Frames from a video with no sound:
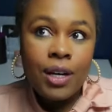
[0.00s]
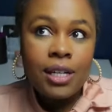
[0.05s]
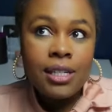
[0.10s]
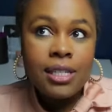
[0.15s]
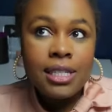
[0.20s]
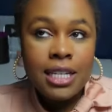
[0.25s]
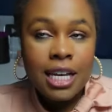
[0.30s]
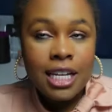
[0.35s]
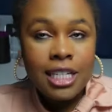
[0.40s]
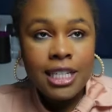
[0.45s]
a
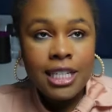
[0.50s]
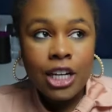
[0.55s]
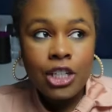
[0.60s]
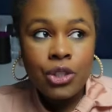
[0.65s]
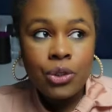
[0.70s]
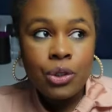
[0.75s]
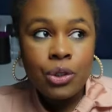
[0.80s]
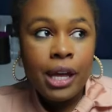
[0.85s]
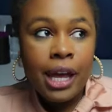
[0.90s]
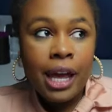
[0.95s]
set
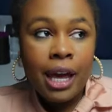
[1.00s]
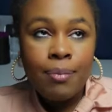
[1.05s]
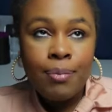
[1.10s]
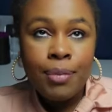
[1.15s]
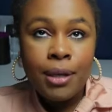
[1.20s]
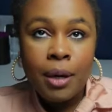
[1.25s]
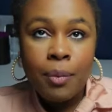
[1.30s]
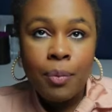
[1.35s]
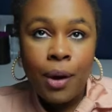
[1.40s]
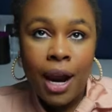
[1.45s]
schedule and
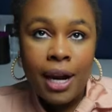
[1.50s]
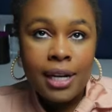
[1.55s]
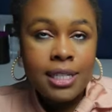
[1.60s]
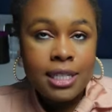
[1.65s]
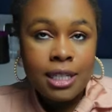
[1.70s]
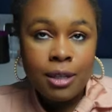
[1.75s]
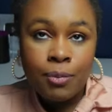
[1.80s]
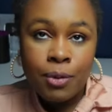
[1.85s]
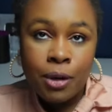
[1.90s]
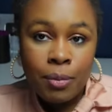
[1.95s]
be a
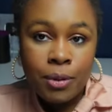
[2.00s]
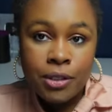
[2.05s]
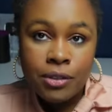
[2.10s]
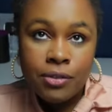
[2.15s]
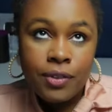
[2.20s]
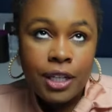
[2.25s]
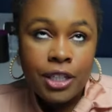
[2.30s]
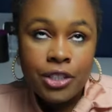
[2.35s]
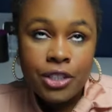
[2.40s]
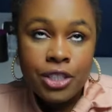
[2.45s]
practicing public
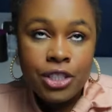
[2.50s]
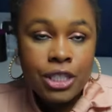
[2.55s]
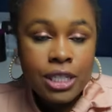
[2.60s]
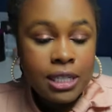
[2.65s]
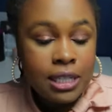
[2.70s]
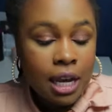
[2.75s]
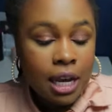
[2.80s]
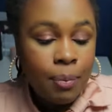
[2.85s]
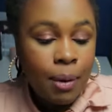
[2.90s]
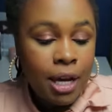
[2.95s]
defender. It's just
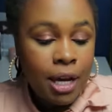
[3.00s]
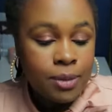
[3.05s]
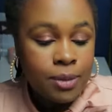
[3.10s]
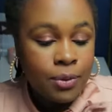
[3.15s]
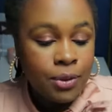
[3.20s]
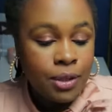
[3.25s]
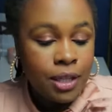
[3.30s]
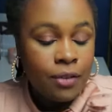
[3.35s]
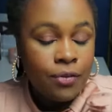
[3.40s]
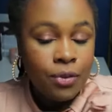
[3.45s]
not a
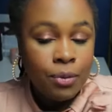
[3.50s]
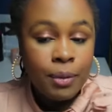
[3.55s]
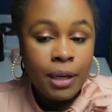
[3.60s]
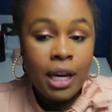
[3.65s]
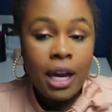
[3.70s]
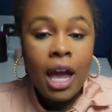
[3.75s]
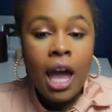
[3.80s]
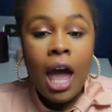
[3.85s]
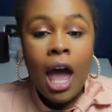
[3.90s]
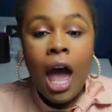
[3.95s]
possible thing for me.